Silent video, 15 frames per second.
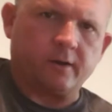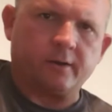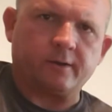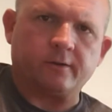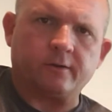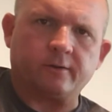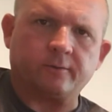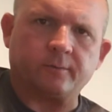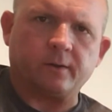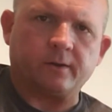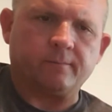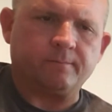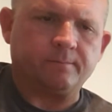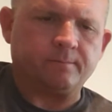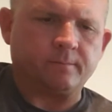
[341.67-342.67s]
on here as
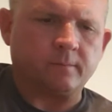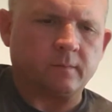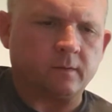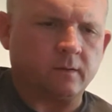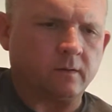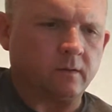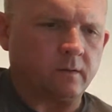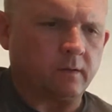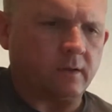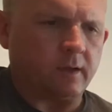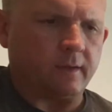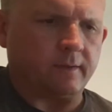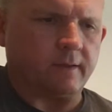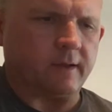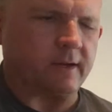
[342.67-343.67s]
well.
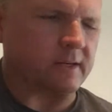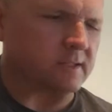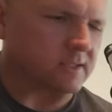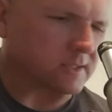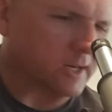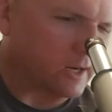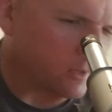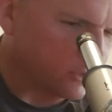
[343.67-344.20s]
And then I can just kind